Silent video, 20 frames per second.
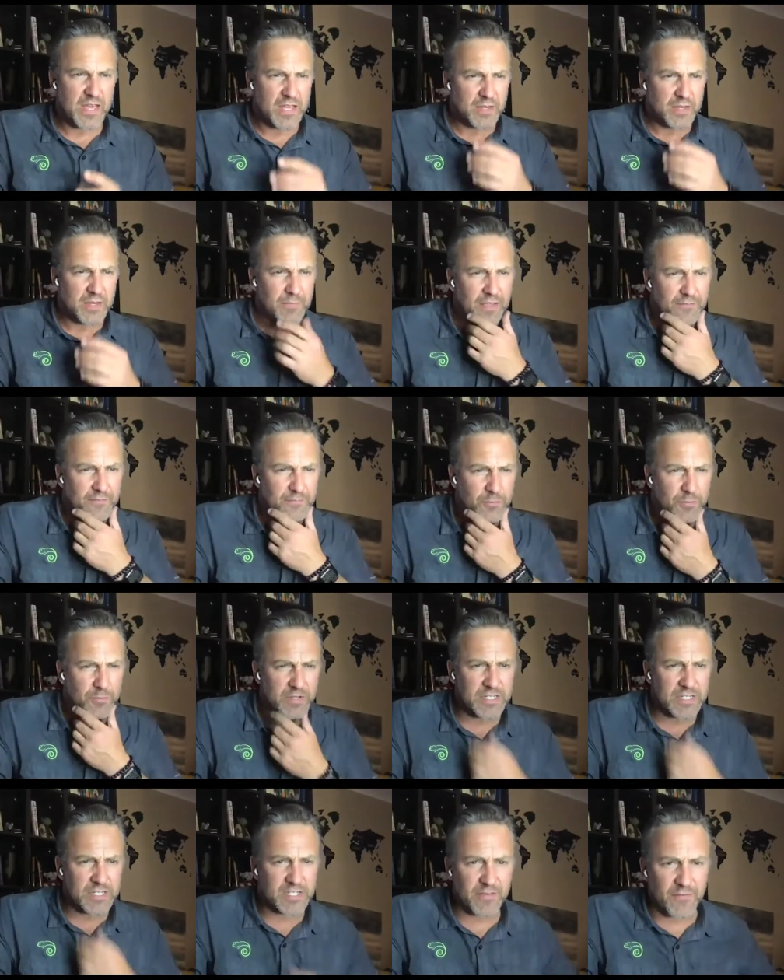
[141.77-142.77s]
We get
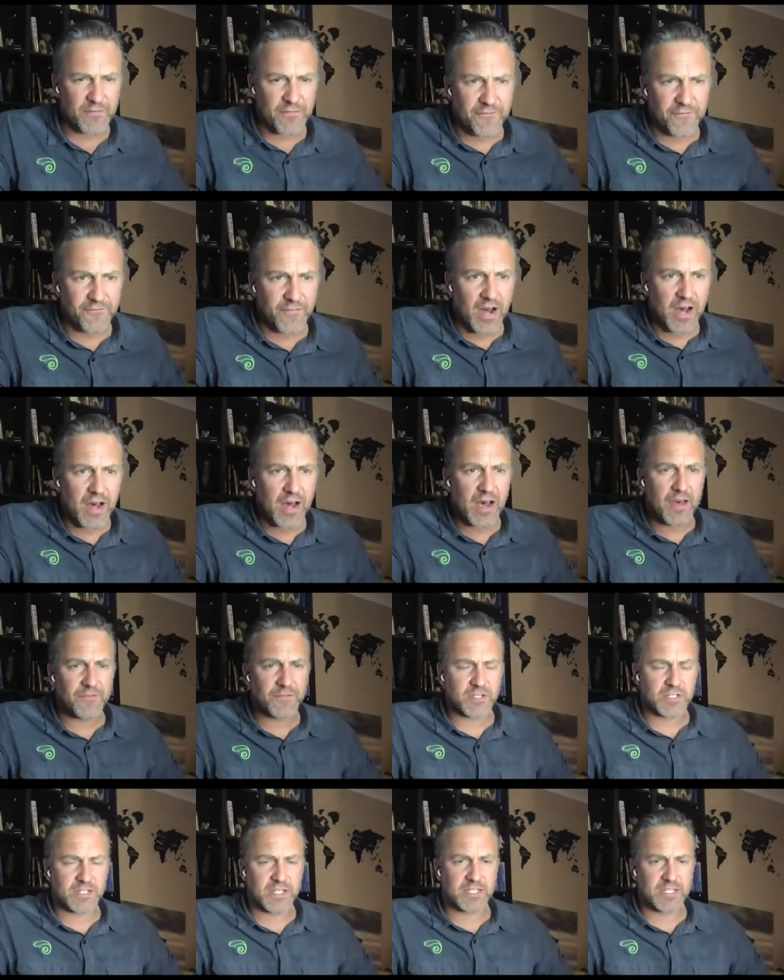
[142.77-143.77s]
three, seven, five,
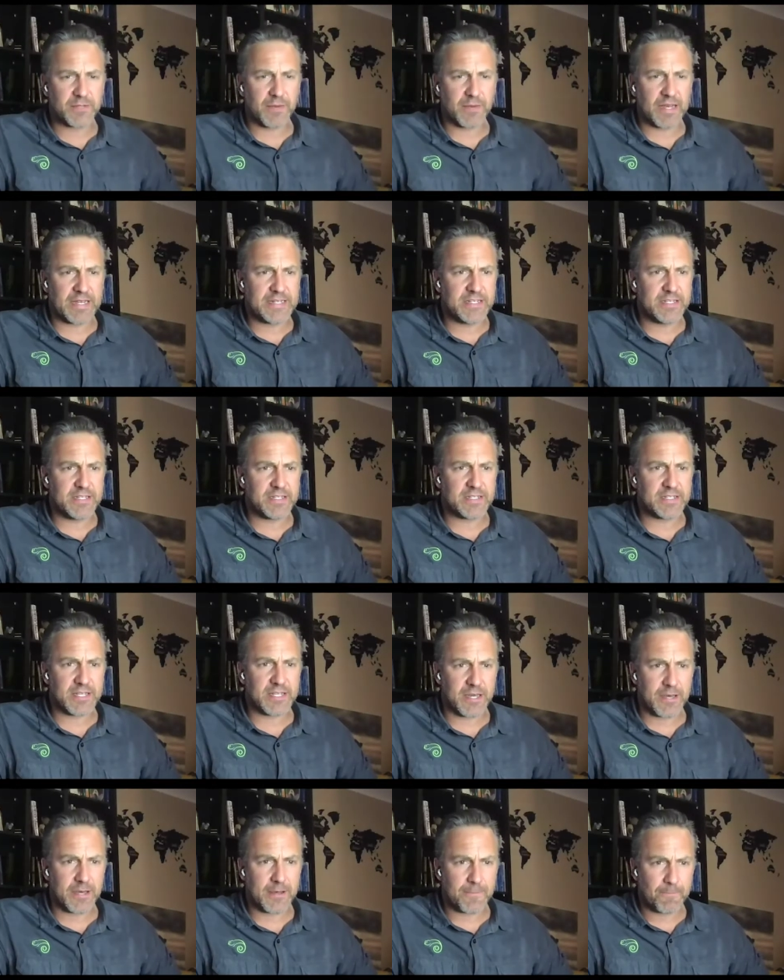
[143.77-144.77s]
just get some ideas
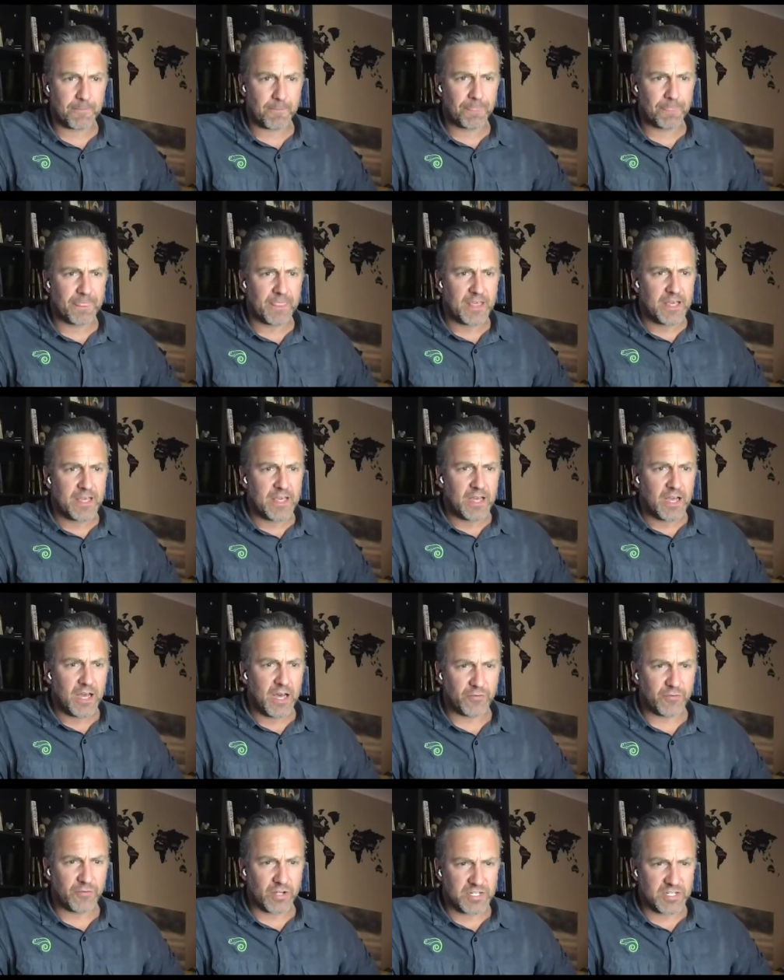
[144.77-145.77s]
here.
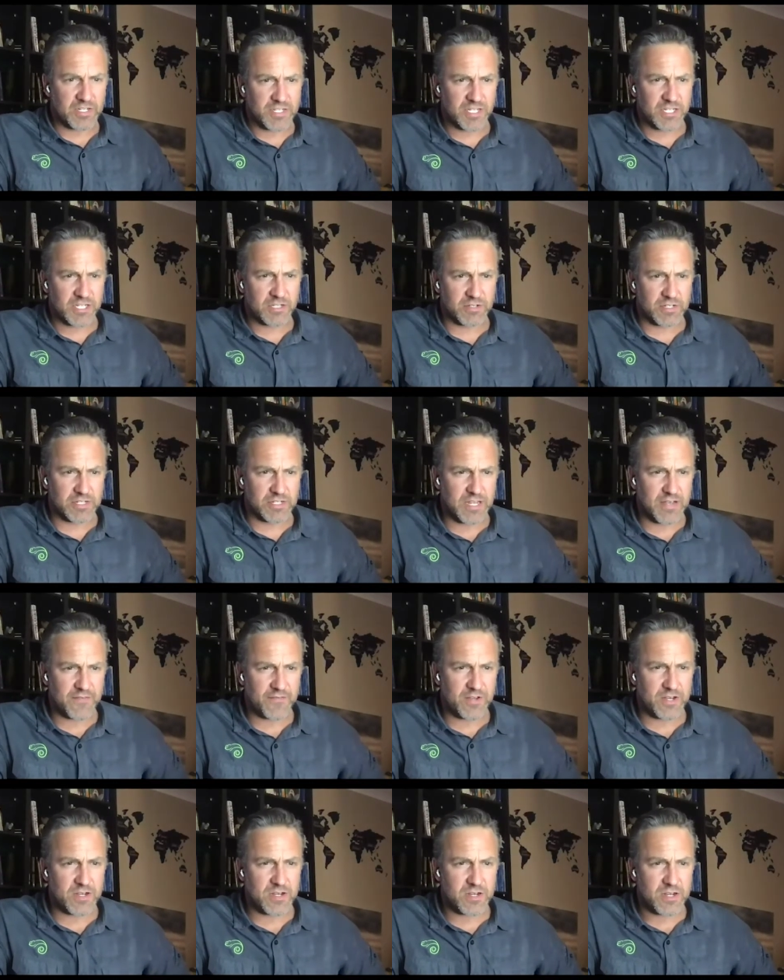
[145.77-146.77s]
I've got a six to a
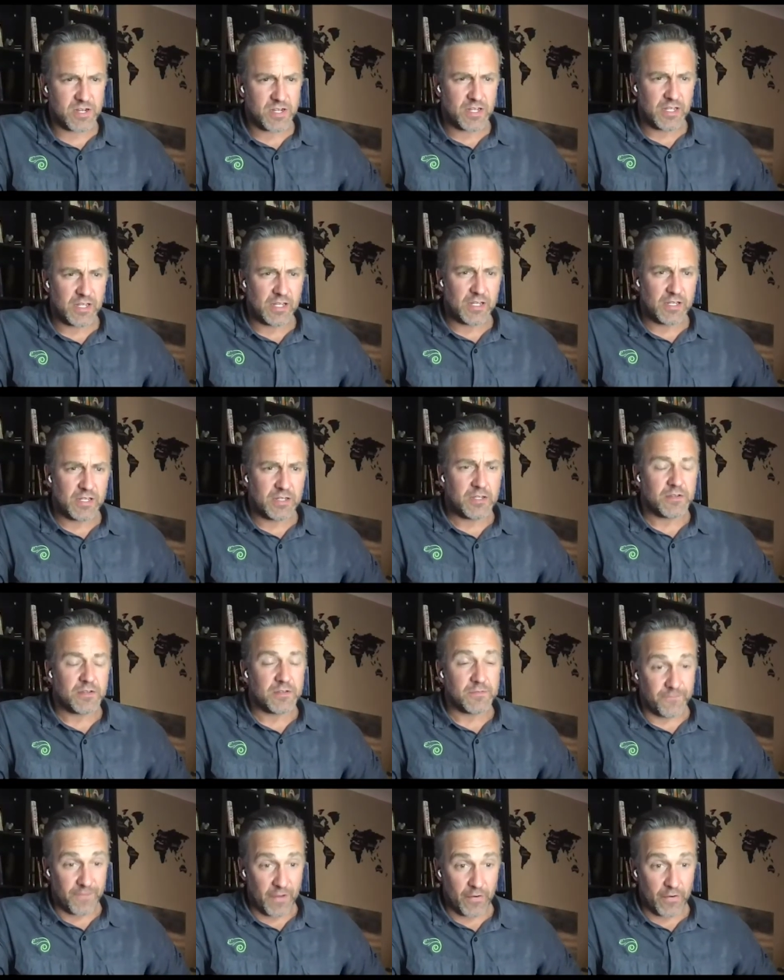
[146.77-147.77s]
seven
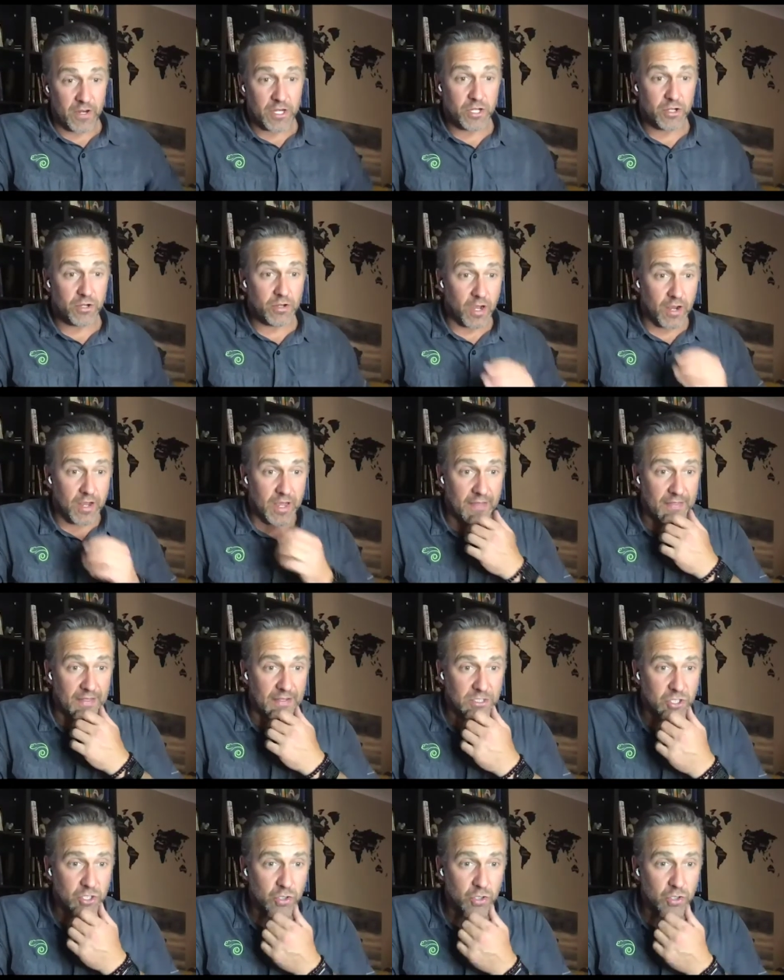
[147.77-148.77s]
very new. Okay,
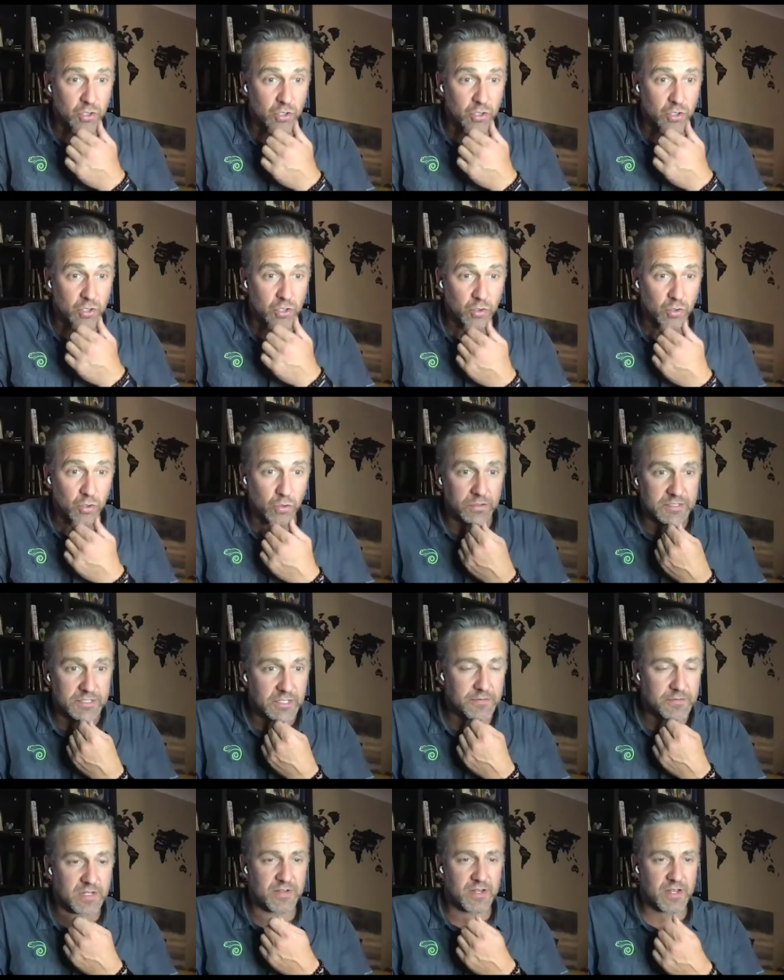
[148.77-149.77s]
that's cool.
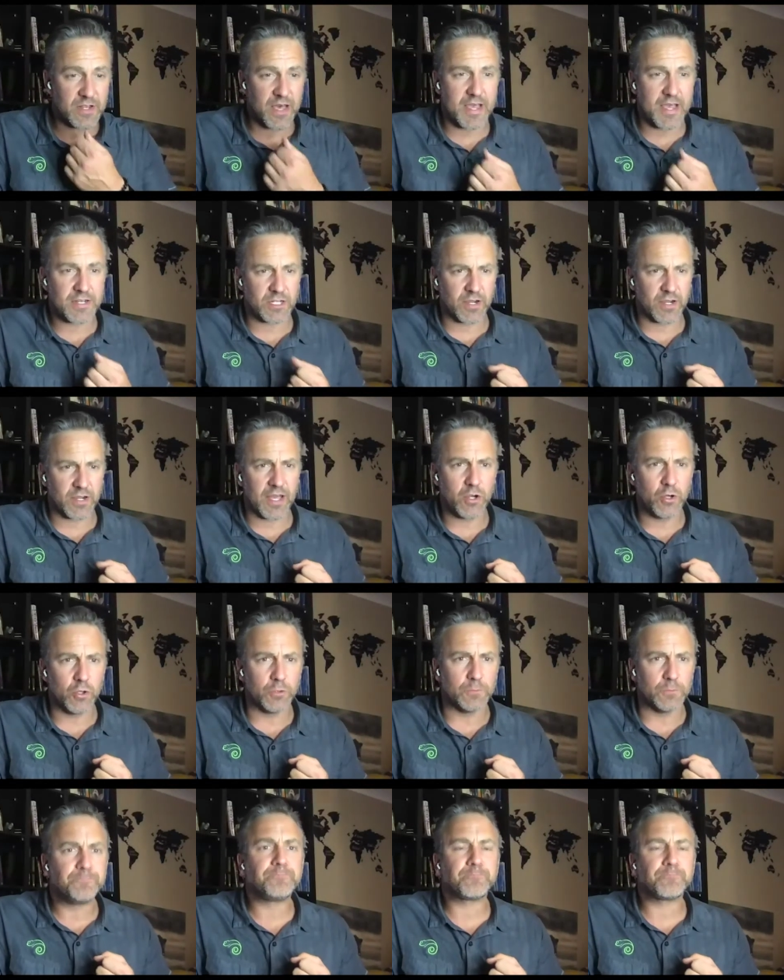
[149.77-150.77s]
Two, seven, eight. Okay,
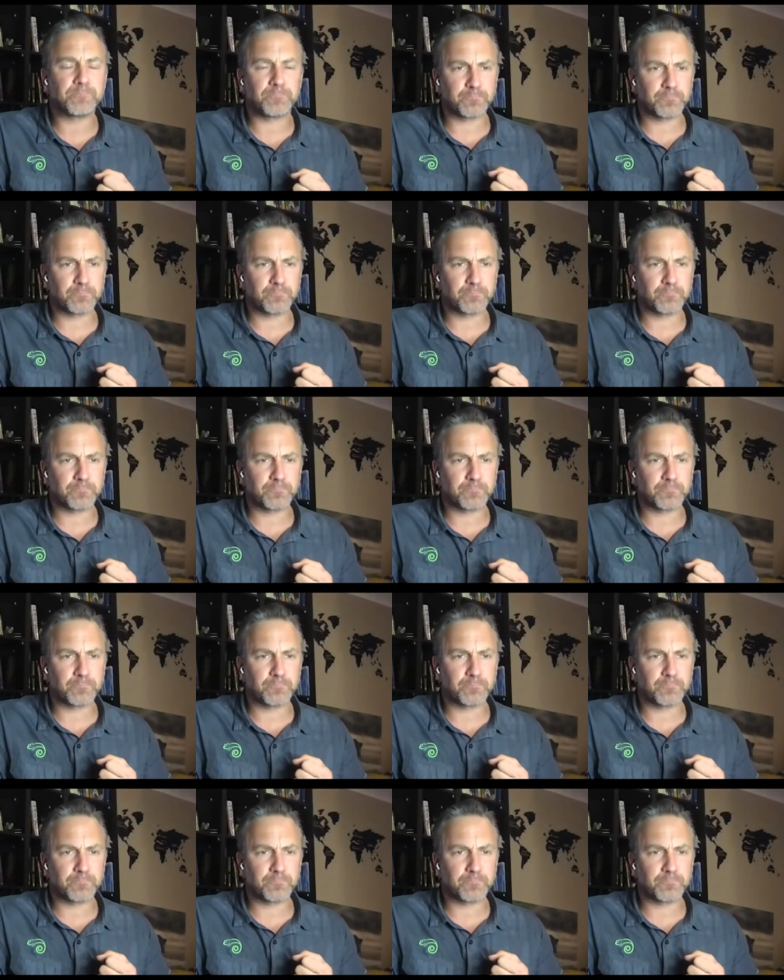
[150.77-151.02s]
cool.